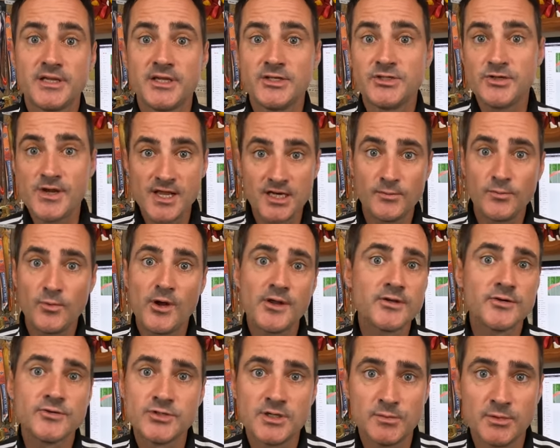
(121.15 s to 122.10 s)
get your head up while
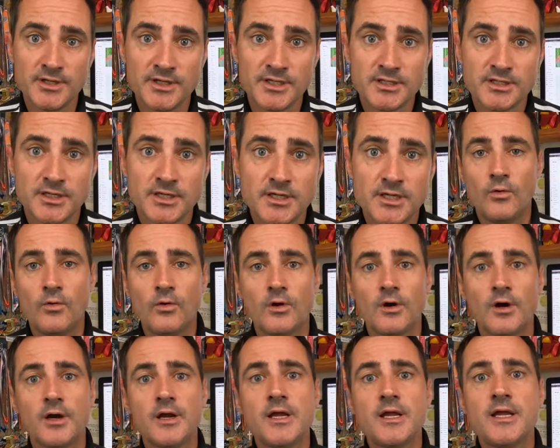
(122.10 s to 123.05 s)
you're dribbling,
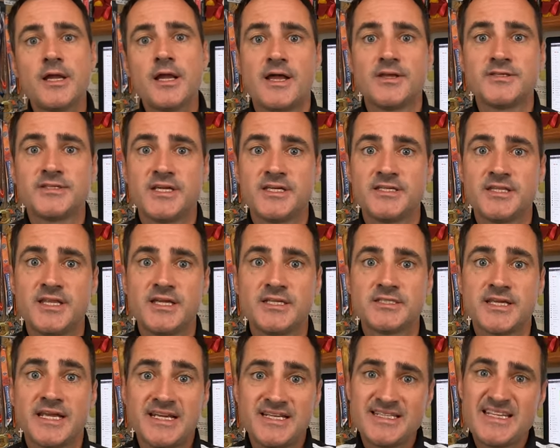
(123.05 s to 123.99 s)
or I'll say
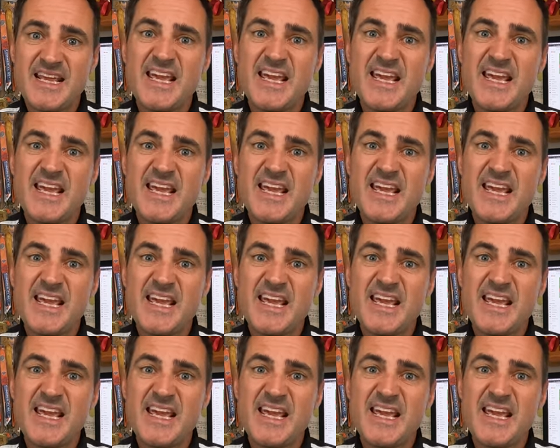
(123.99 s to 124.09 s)
things like,